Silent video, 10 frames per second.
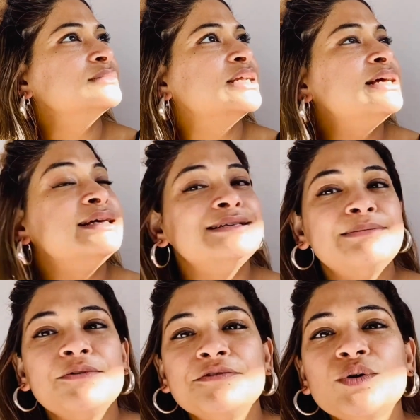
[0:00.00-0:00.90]
some
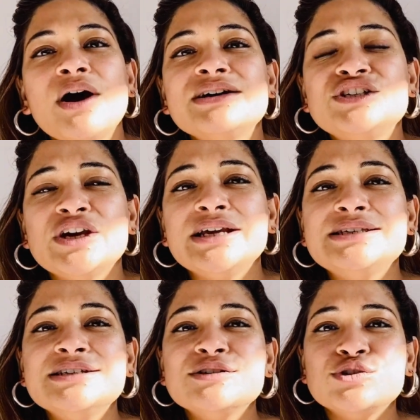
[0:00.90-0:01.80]
of you are
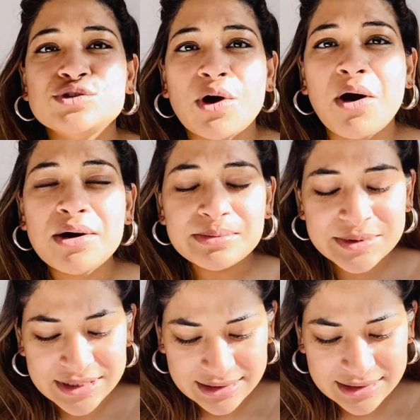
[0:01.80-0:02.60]
changing jobs.